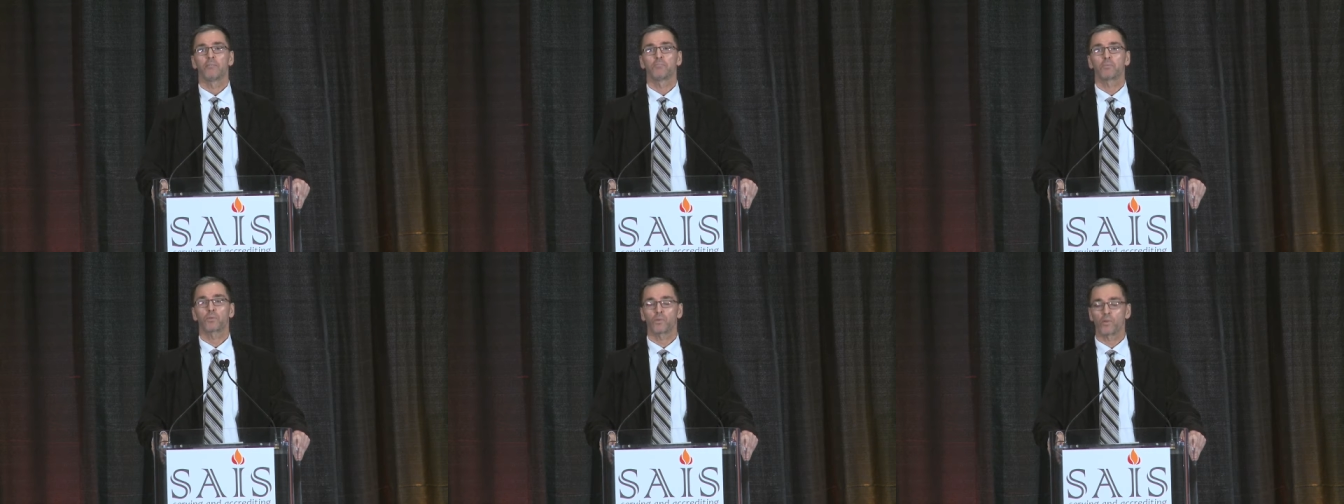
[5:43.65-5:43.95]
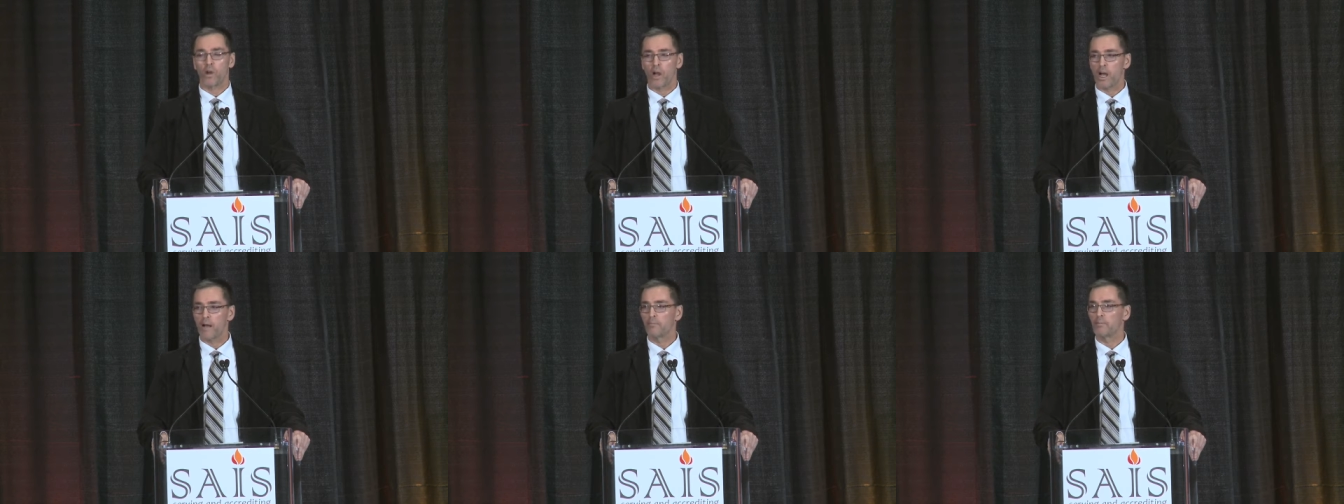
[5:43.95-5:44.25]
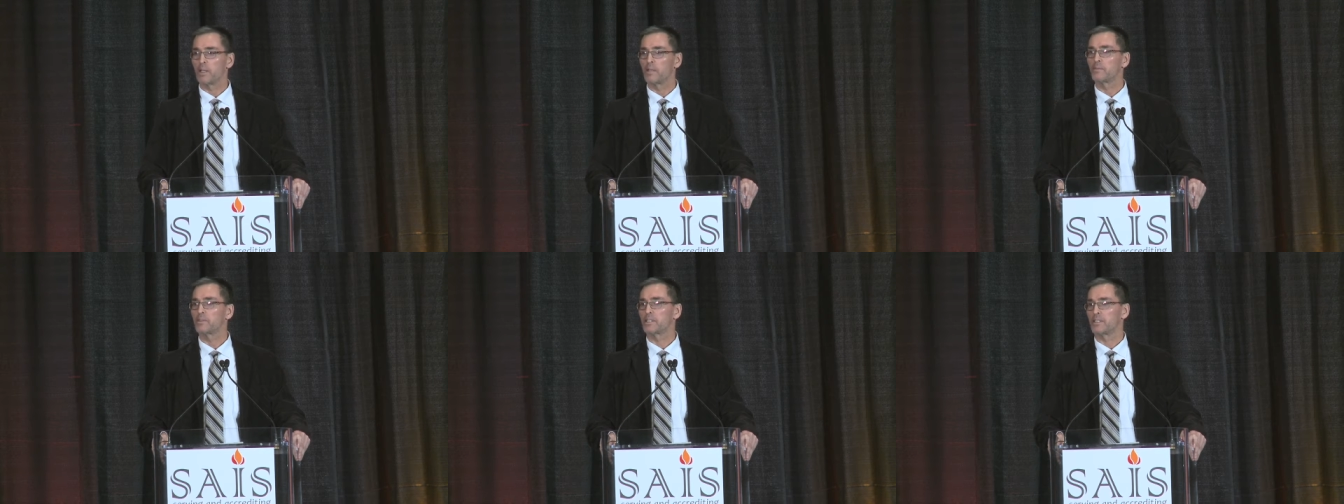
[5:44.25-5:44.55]

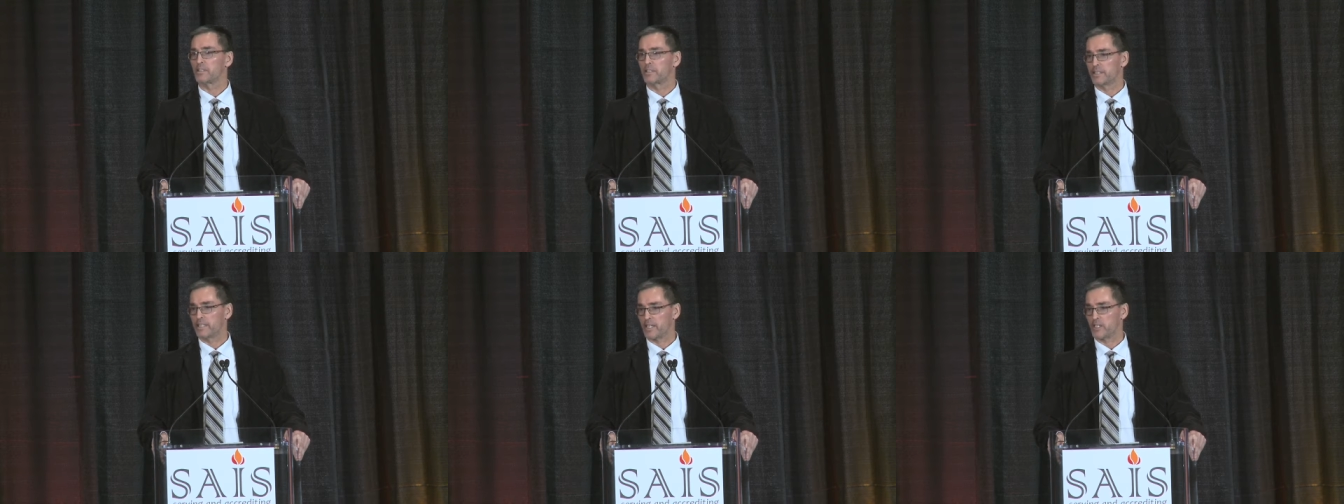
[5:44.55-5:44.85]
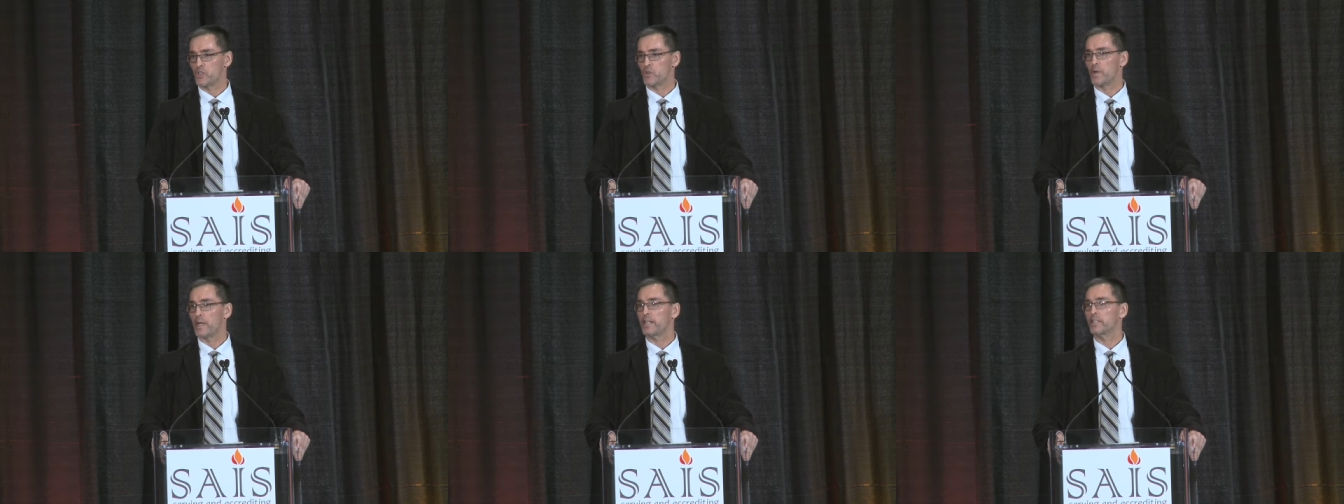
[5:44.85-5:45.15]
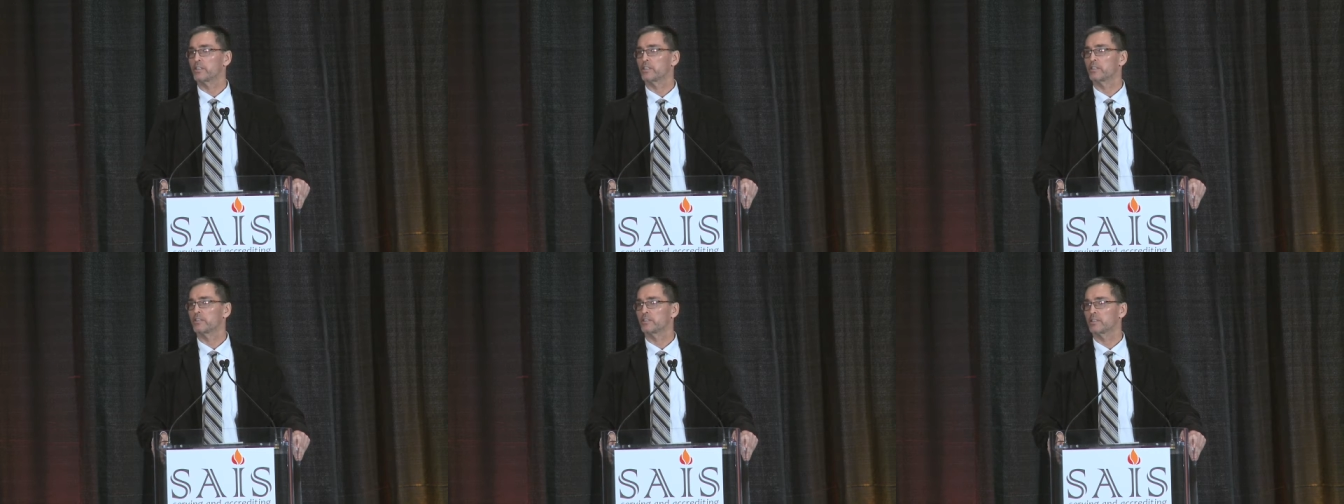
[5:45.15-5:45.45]
problems and
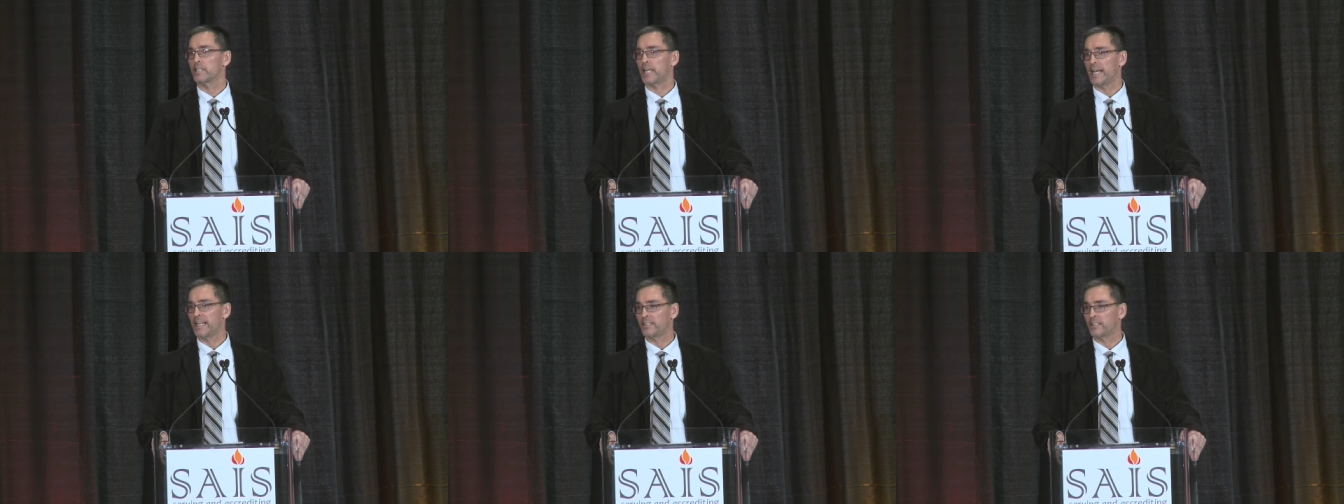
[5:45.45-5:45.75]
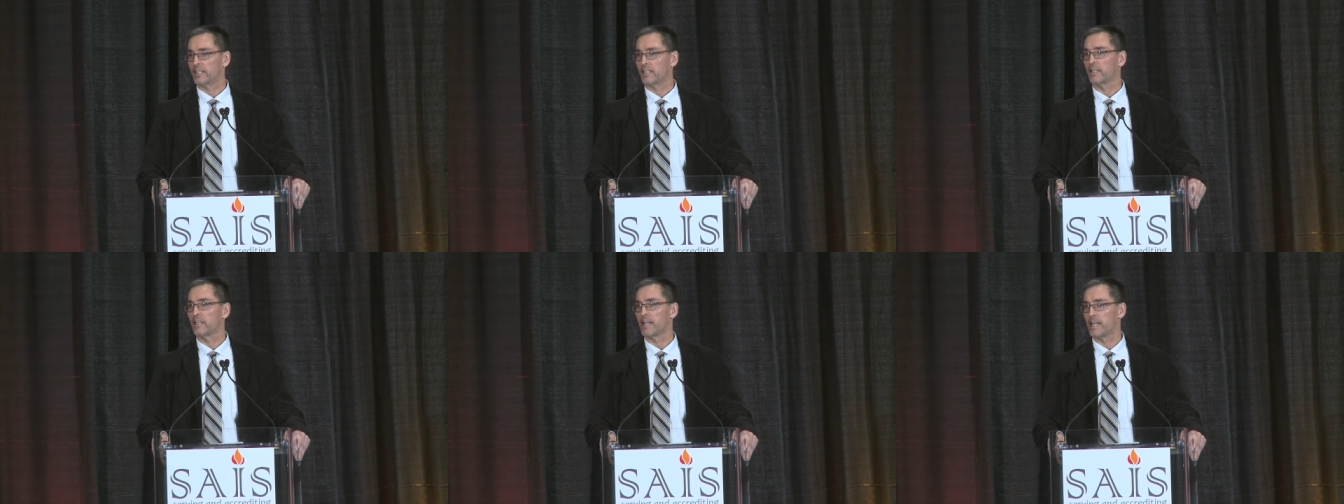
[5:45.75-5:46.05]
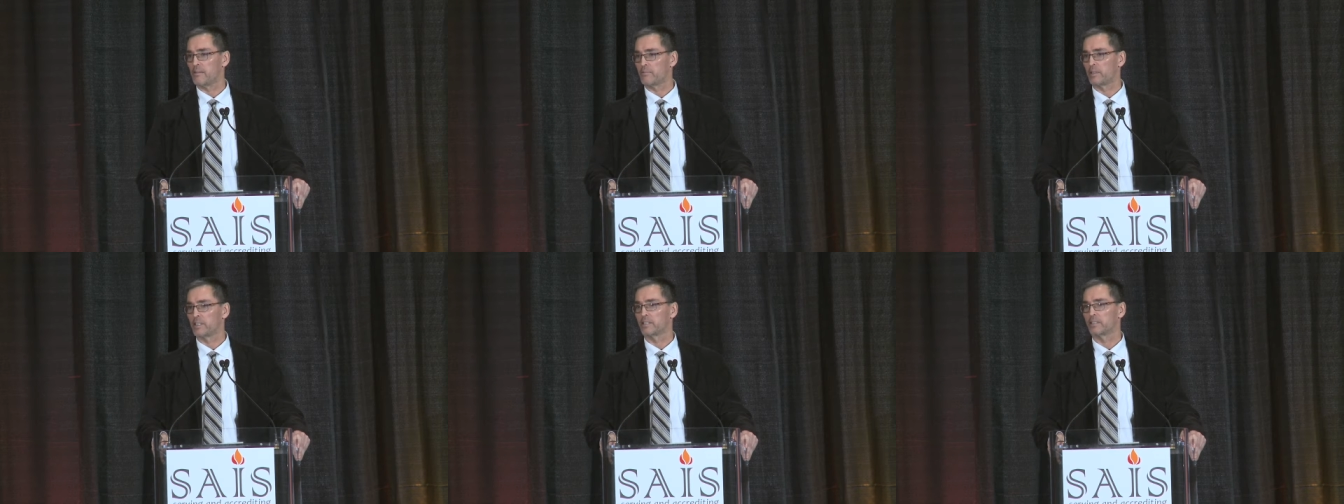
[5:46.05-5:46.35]
situations and
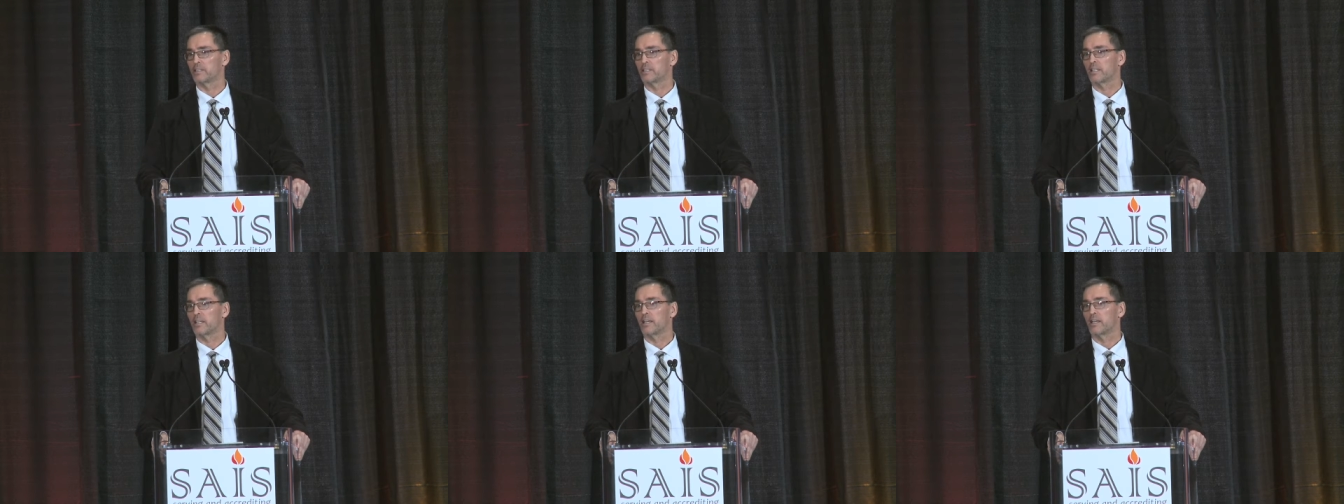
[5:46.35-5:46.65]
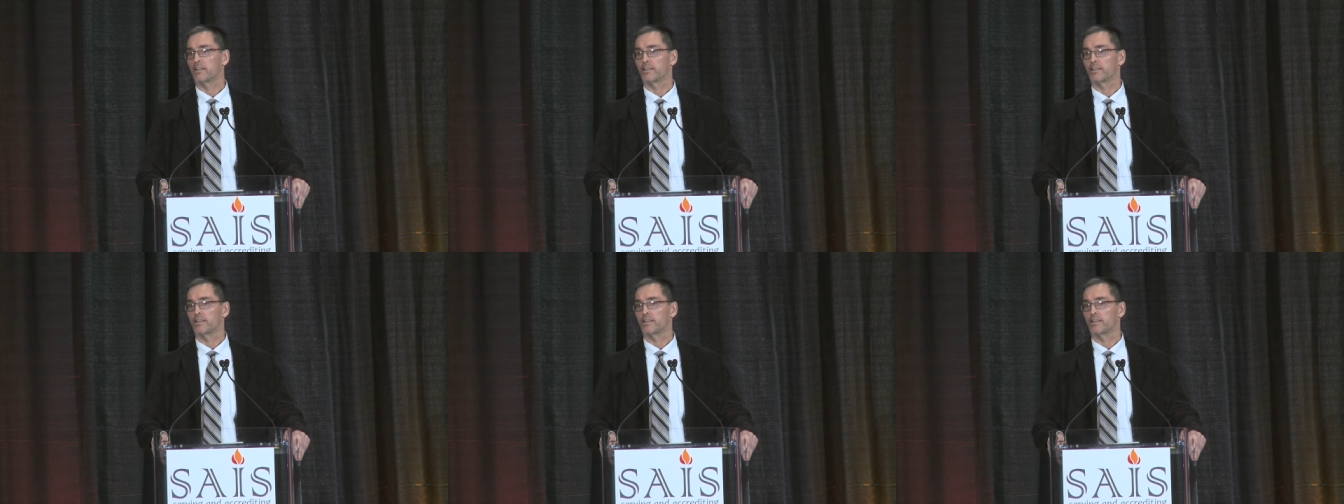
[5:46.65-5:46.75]
dilemmas